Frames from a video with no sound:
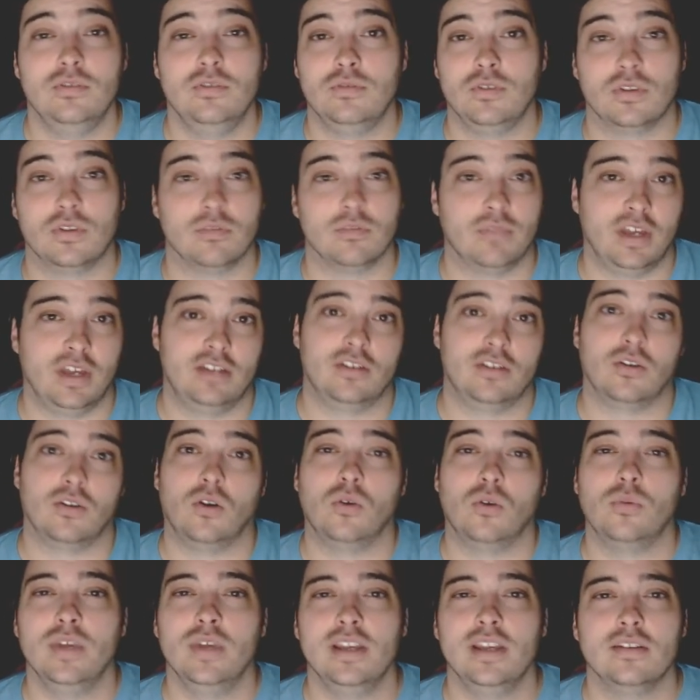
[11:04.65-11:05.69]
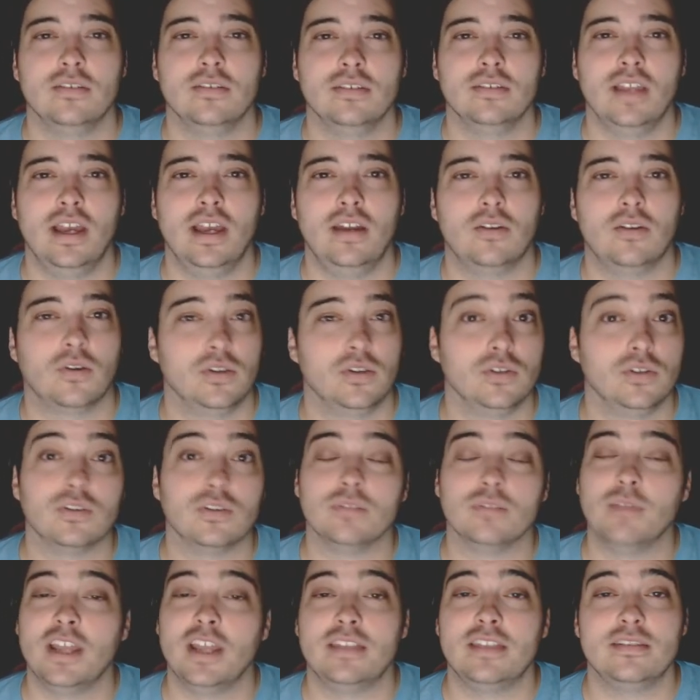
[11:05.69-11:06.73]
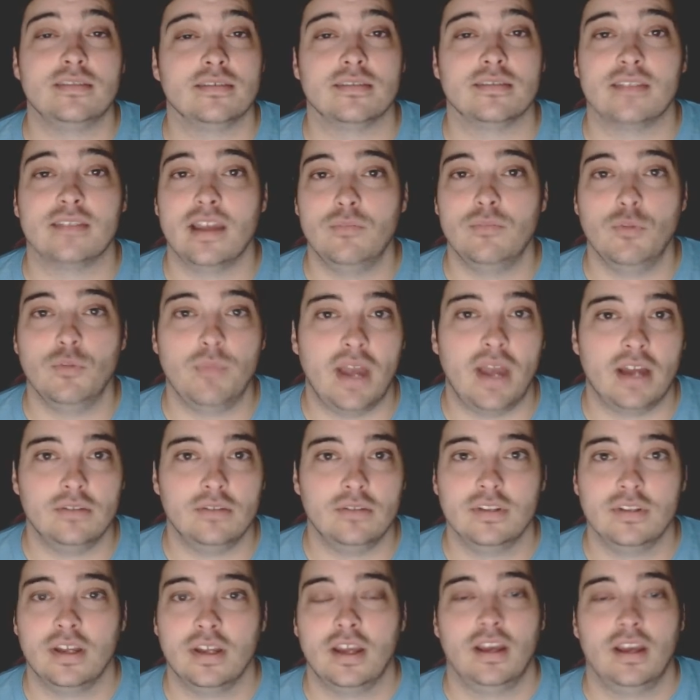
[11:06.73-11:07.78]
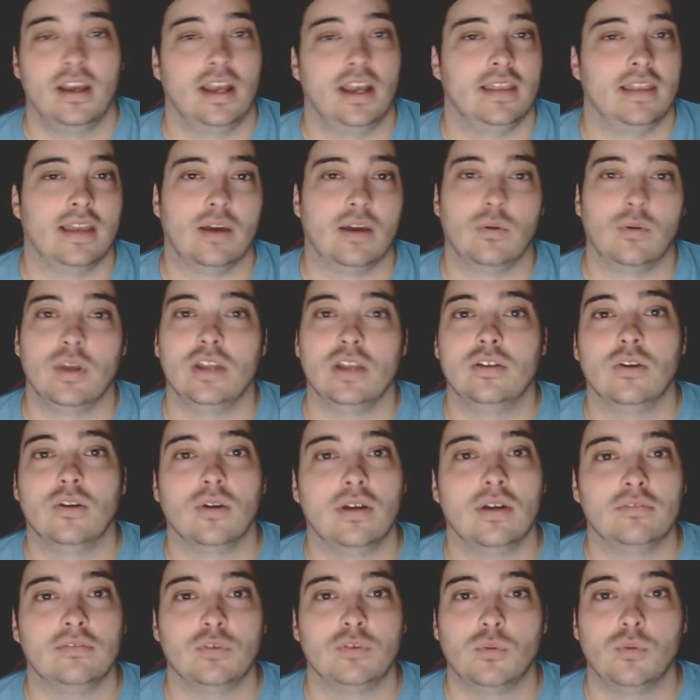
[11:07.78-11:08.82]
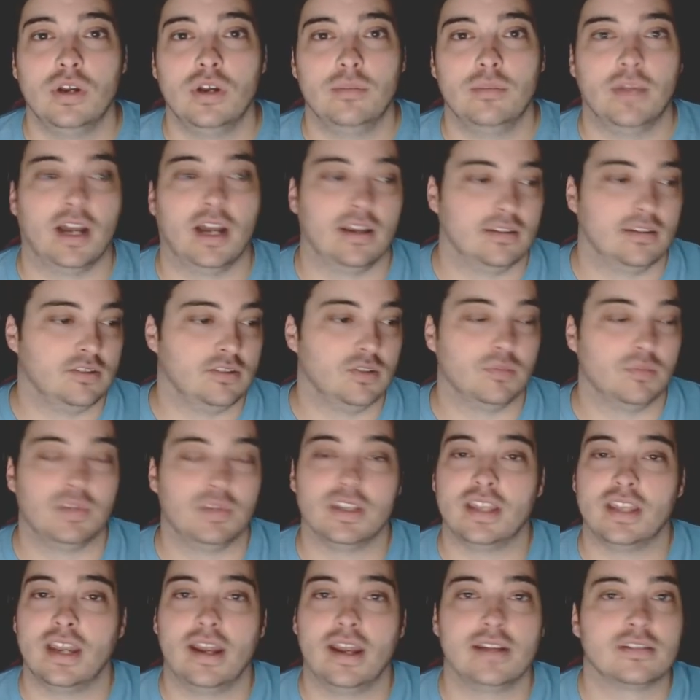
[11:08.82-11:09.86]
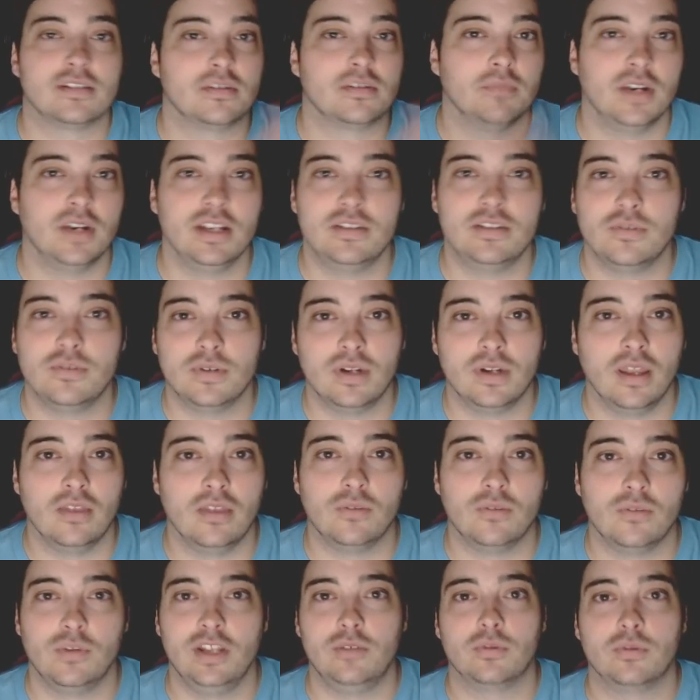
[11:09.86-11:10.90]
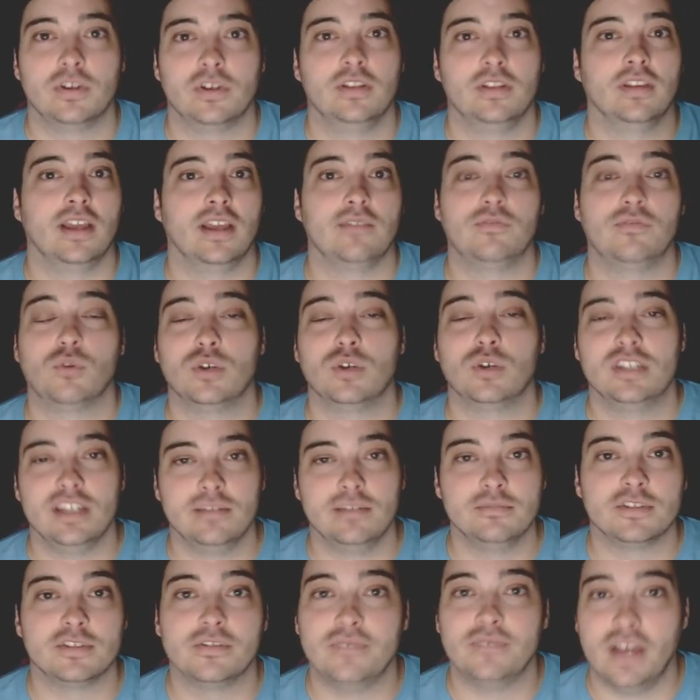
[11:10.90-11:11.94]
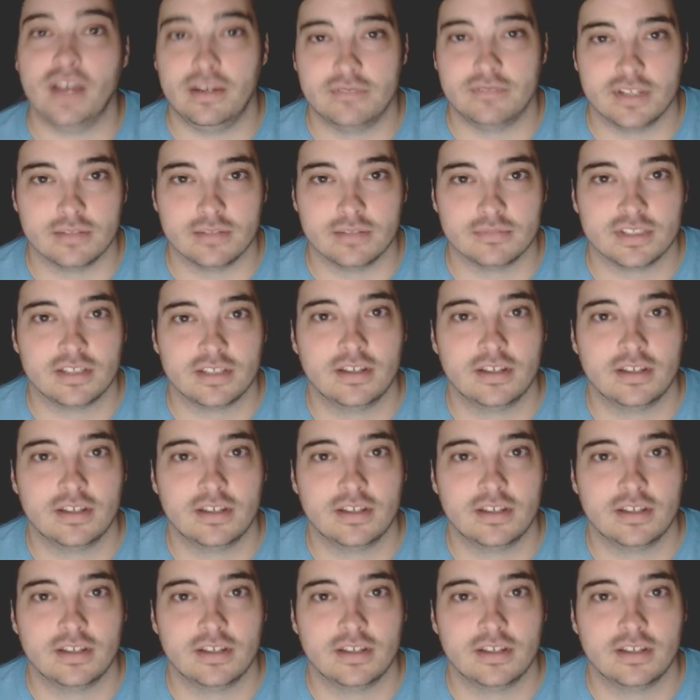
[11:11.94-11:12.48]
You can bet your whole week on that, or you can bet just the same amount and that way you don't have to worry about it. And you can put that extra money to another week where you like four teams or five teams.